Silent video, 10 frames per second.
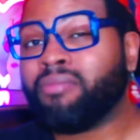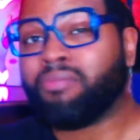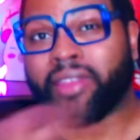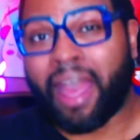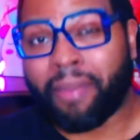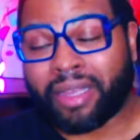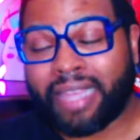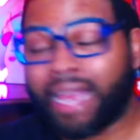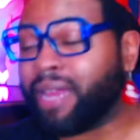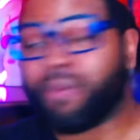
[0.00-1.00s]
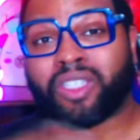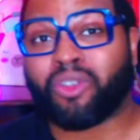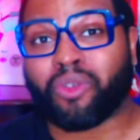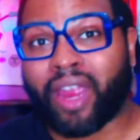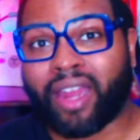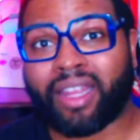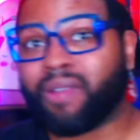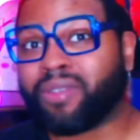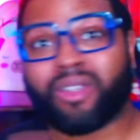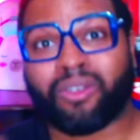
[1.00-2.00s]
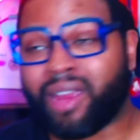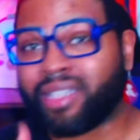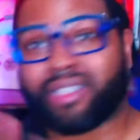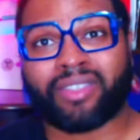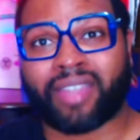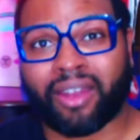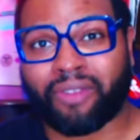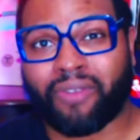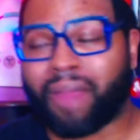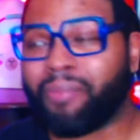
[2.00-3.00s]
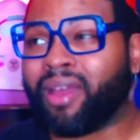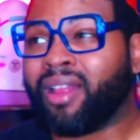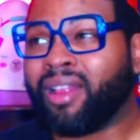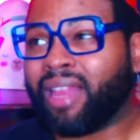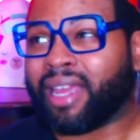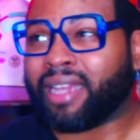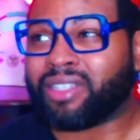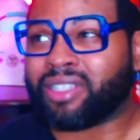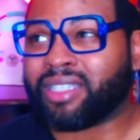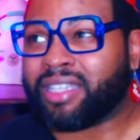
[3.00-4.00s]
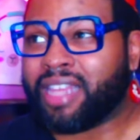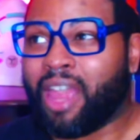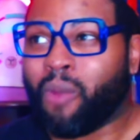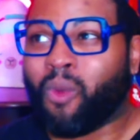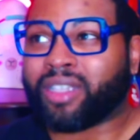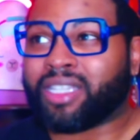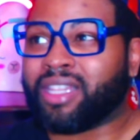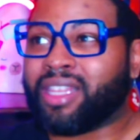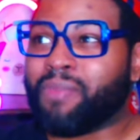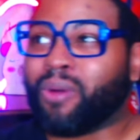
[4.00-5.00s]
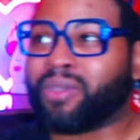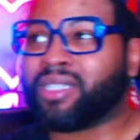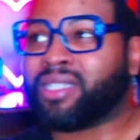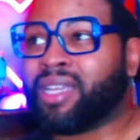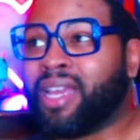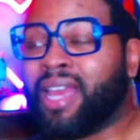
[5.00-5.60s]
But that being said, it was still great, still sounded great, but like it wasn't the most